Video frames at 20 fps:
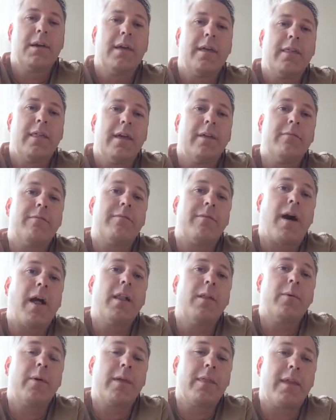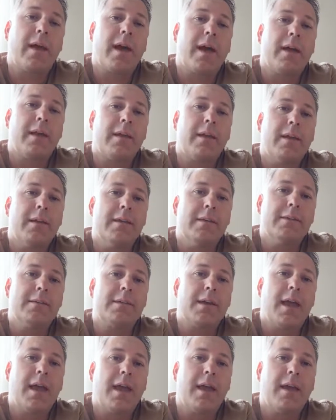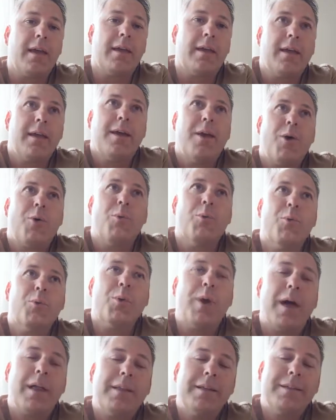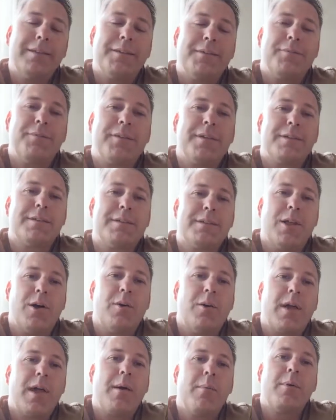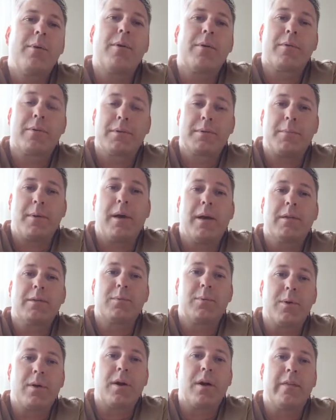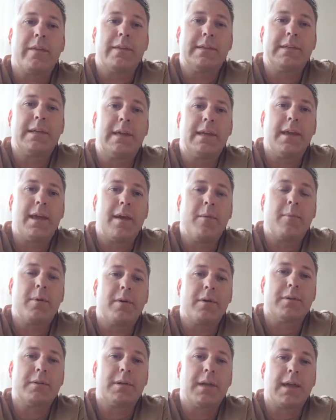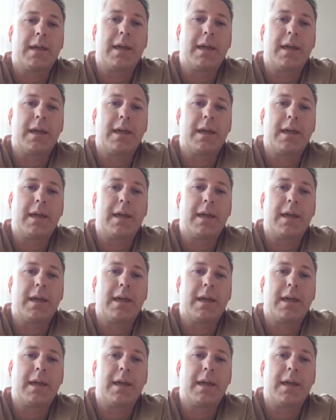Then following that is a relatively slow chemical response where all these key chemicals get